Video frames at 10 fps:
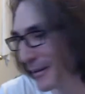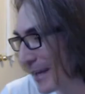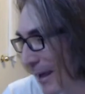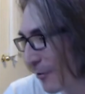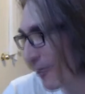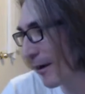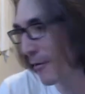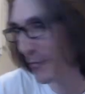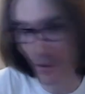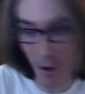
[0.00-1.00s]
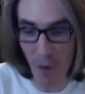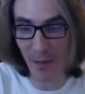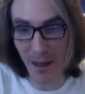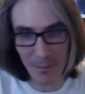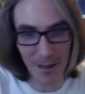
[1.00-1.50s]
Even yesterday, I would say,
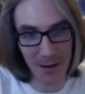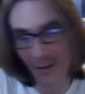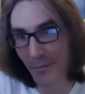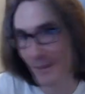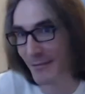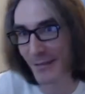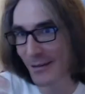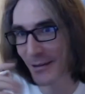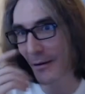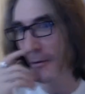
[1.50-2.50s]
oh, that'd be good, but,